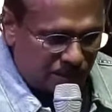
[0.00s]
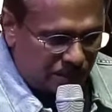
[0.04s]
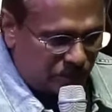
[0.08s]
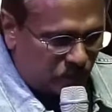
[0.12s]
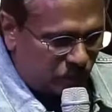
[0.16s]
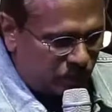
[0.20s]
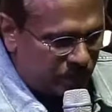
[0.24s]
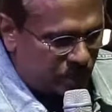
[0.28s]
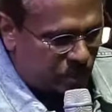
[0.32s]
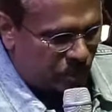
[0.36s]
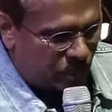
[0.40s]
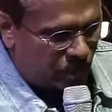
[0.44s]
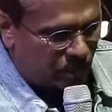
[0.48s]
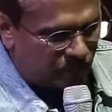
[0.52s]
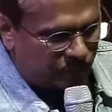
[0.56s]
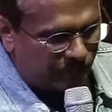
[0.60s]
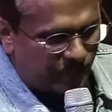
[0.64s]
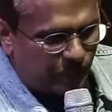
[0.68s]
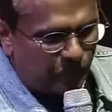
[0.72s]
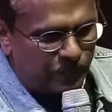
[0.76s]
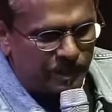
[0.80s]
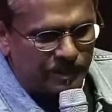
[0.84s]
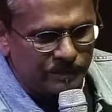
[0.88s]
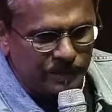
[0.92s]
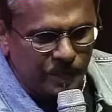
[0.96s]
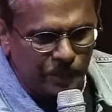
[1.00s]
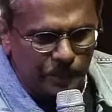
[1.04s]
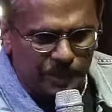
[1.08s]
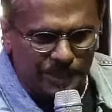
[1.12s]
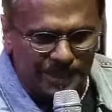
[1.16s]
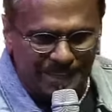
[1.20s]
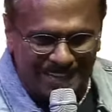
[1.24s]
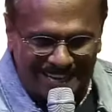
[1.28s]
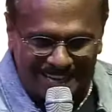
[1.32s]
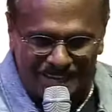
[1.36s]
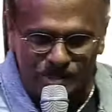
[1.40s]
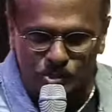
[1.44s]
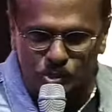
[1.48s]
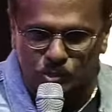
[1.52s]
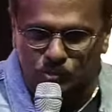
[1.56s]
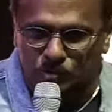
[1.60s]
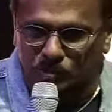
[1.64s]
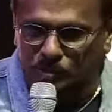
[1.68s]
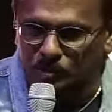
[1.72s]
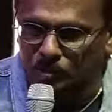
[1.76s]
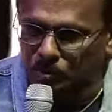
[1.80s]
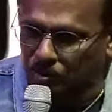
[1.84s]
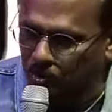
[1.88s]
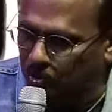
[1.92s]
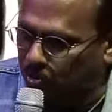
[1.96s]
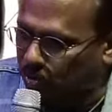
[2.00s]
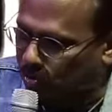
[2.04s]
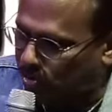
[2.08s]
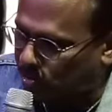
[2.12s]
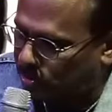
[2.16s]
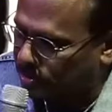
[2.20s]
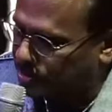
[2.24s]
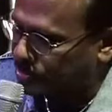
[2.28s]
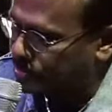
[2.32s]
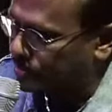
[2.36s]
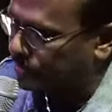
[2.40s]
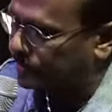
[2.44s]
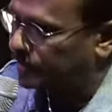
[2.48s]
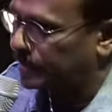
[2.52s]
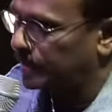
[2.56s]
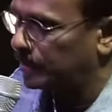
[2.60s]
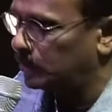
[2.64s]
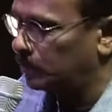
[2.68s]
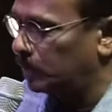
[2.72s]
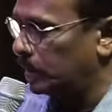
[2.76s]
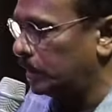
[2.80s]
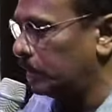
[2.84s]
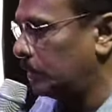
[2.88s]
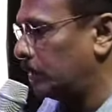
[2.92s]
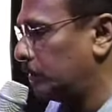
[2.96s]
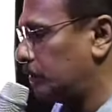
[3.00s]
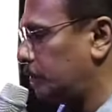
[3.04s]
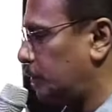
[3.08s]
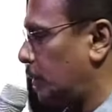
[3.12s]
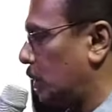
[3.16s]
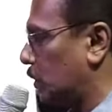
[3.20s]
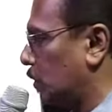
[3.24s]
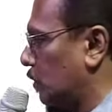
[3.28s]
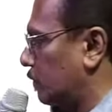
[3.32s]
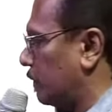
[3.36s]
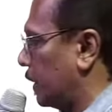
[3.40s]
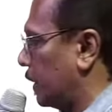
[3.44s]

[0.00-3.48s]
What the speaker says: we call very, very natural laws, right? We follow